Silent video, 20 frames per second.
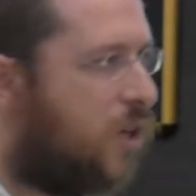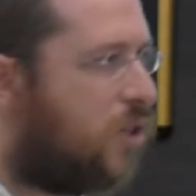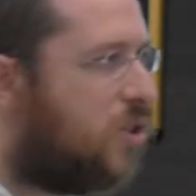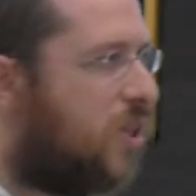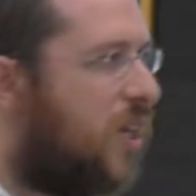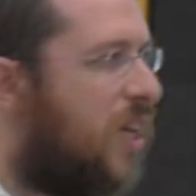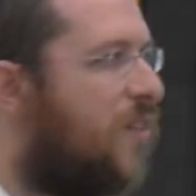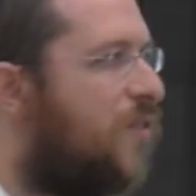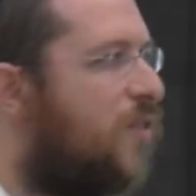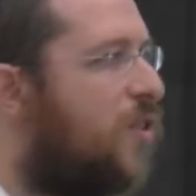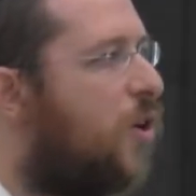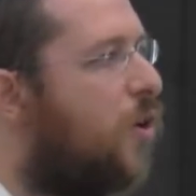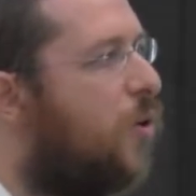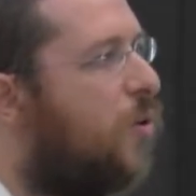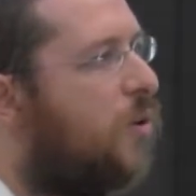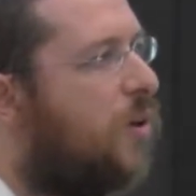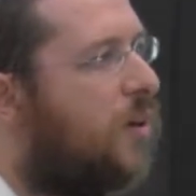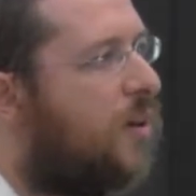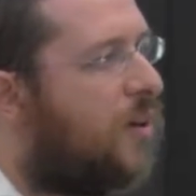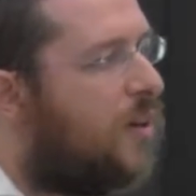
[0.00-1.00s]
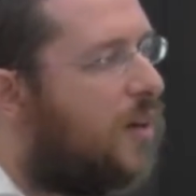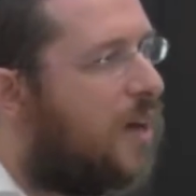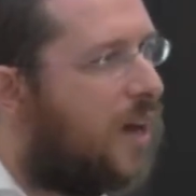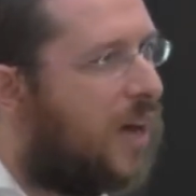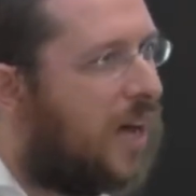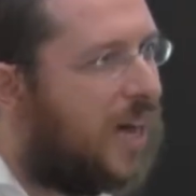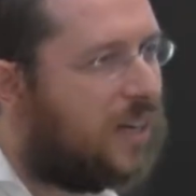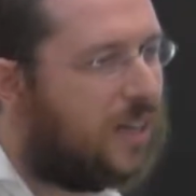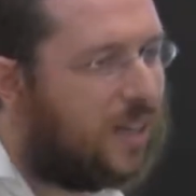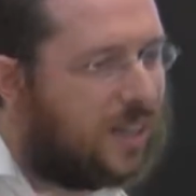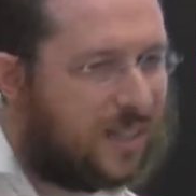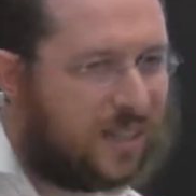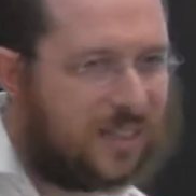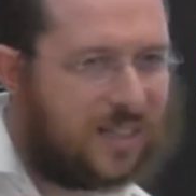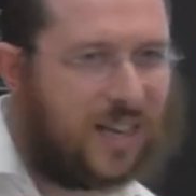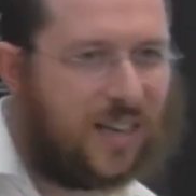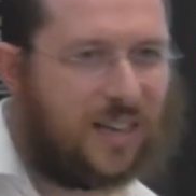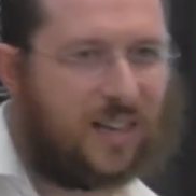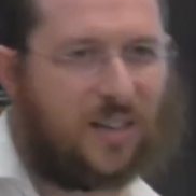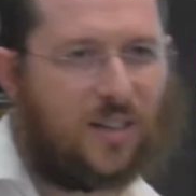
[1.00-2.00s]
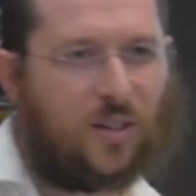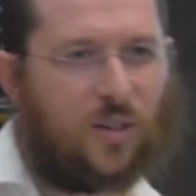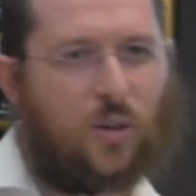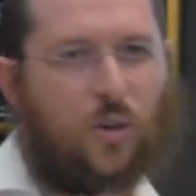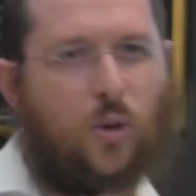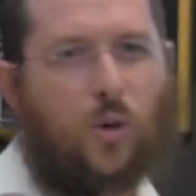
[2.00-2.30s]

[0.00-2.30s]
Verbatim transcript: So even though, unlike a tzaddik,